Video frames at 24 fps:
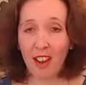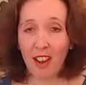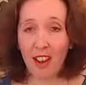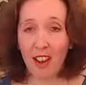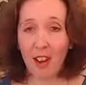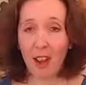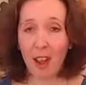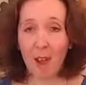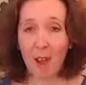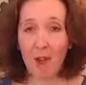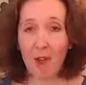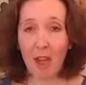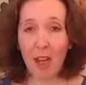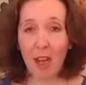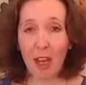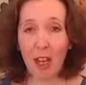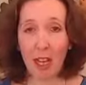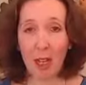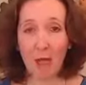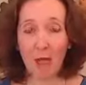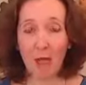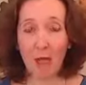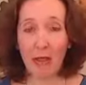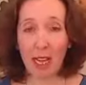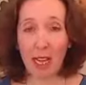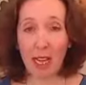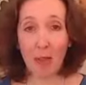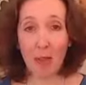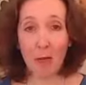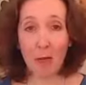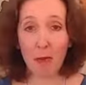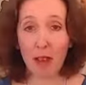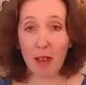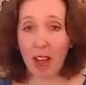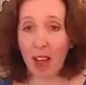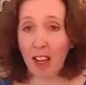Everything's pitch
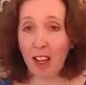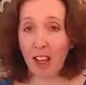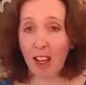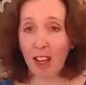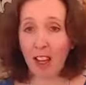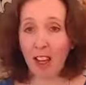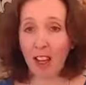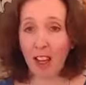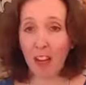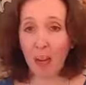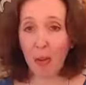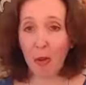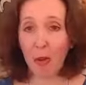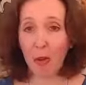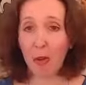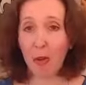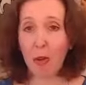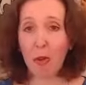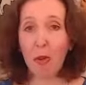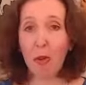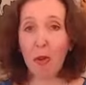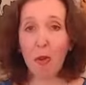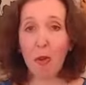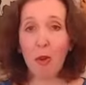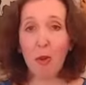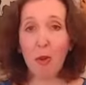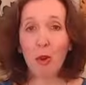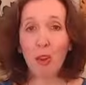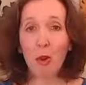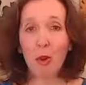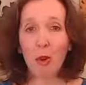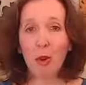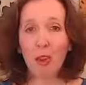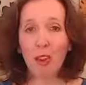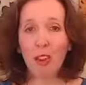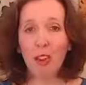black and you don't know what
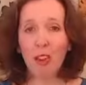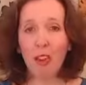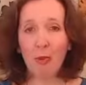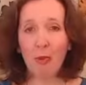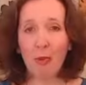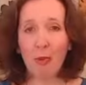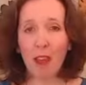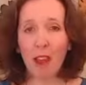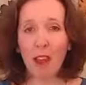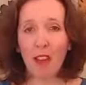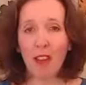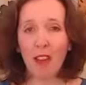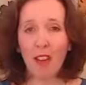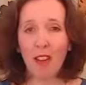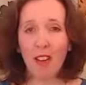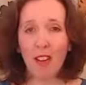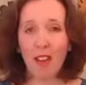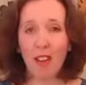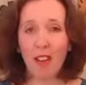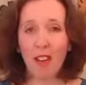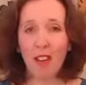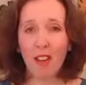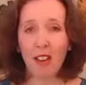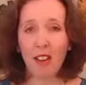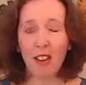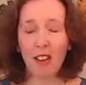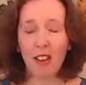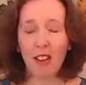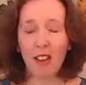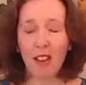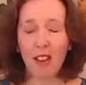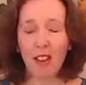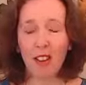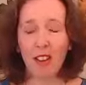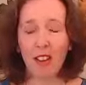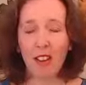to expect,
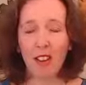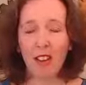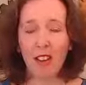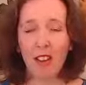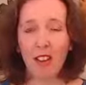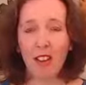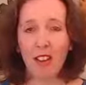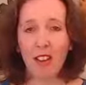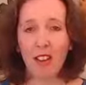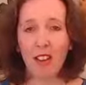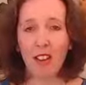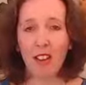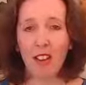and